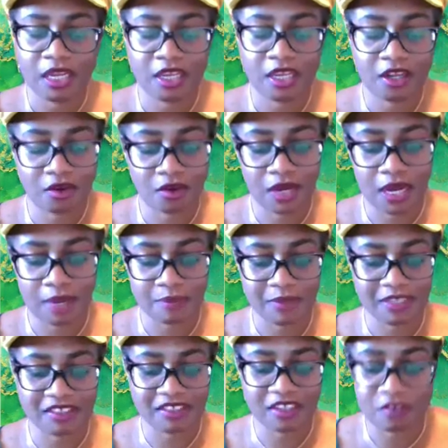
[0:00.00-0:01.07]

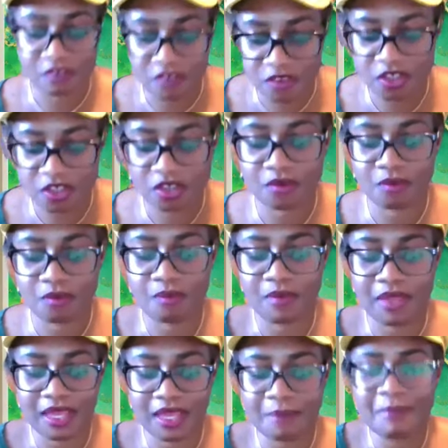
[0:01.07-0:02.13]
instead of,
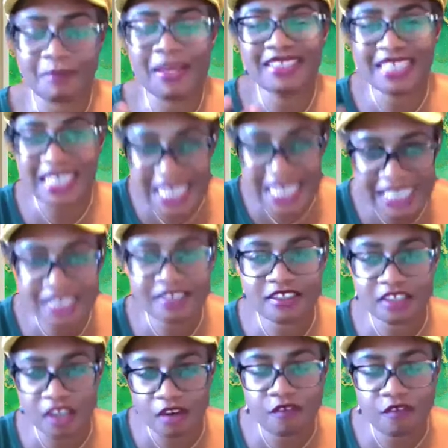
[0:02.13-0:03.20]
it makes it
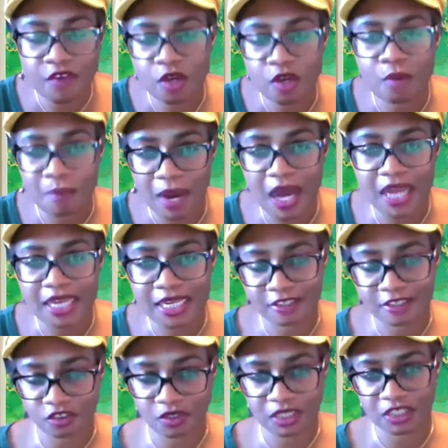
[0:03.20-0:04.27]
easier for your body
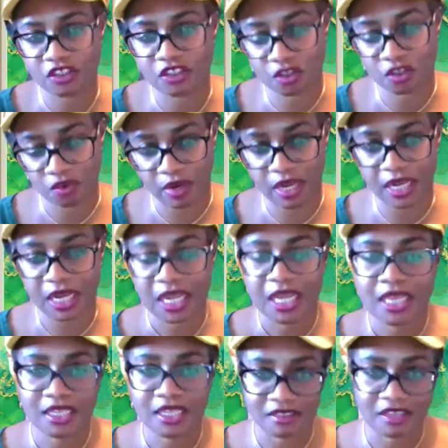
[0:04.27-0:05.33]
to integrate
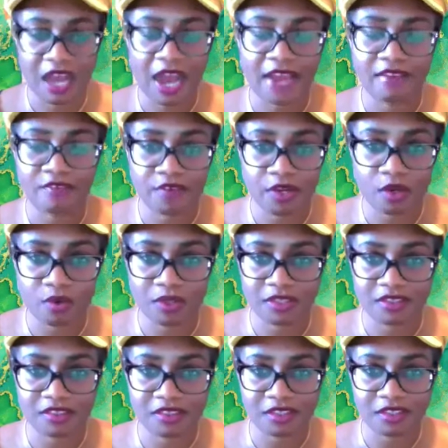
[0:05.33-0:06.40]
these high
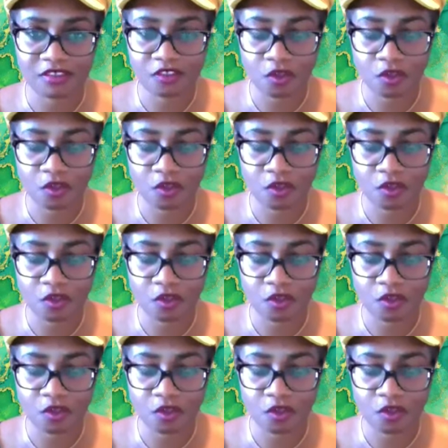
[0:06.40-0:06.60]
frequencies.